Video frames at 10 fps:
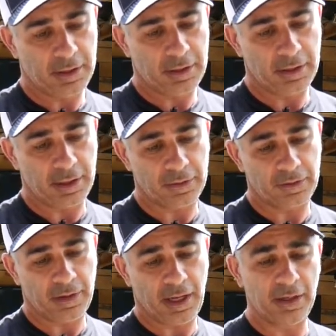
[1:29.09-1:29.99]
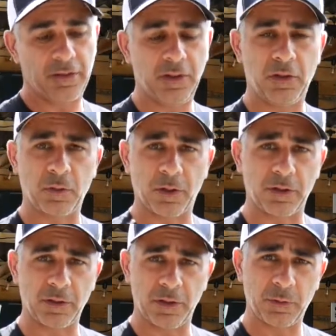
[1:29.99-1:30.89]
connects to the AC
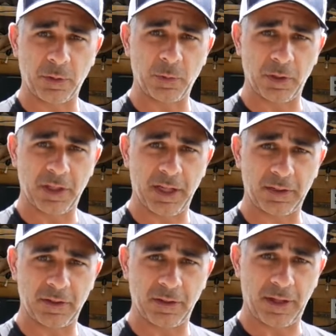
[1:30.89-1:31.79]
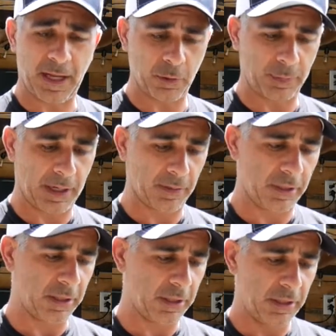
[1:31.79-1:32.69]
source, so this one will connect to house
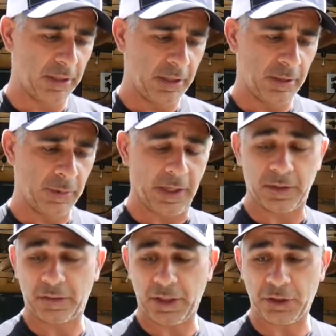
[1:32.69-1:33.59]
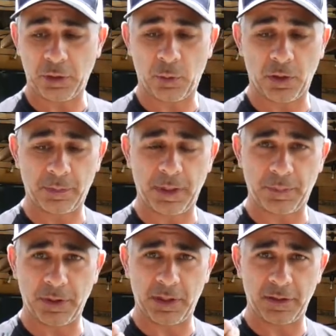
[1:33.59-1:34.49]
power with that extension cord. I'm going to
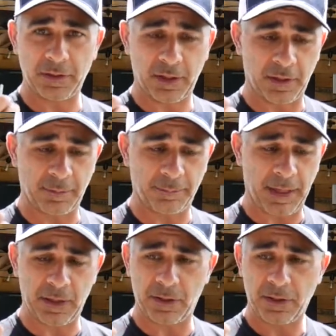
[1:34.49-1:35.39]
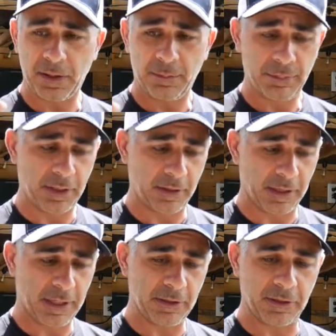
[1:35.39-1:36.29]
put a, a male plug
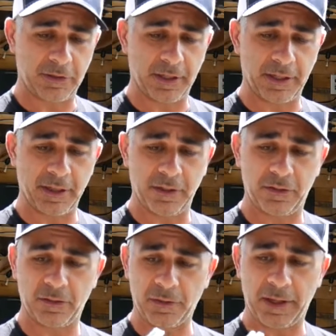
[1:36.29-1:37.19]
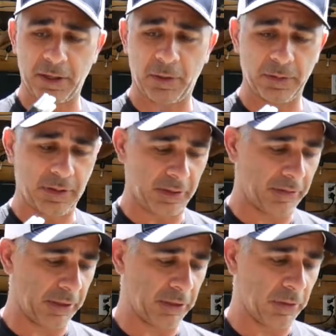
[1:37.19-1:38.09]
on here just like this, so that'll go into the
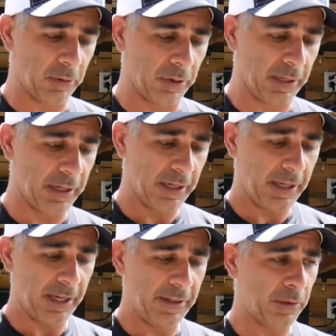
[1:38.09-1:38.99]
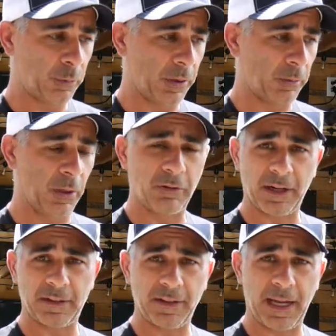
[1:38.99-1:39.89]
extension cord, and this one will go
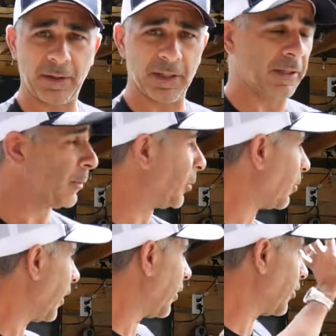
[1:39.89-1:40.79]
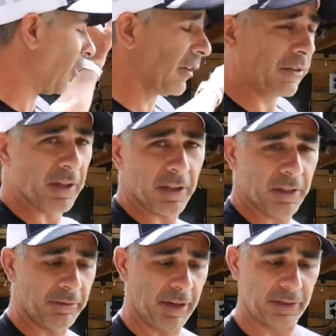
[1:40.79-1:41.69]
right to the outlet, which will energize the,
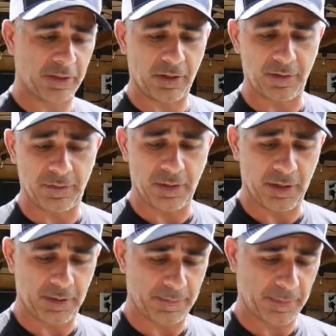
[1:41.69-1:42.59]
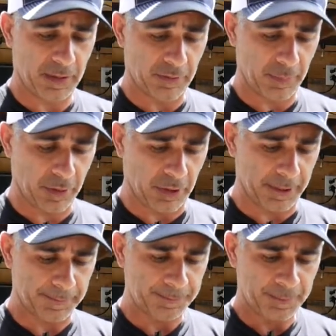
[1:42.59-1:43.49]
the rest of the, of the bar.